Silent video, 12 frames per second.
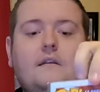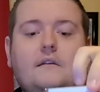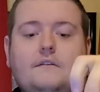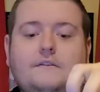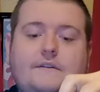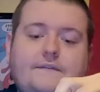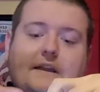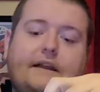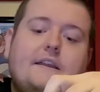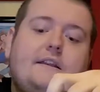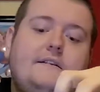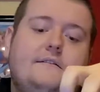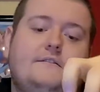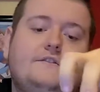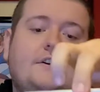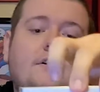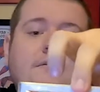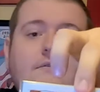If I can get
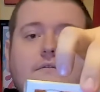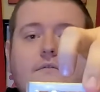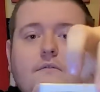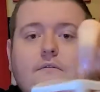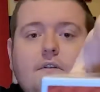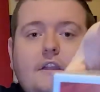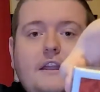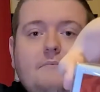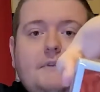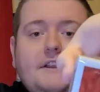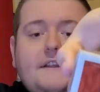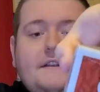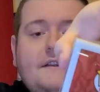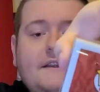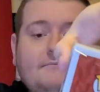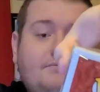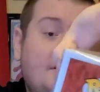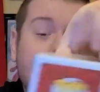so in mint in pretty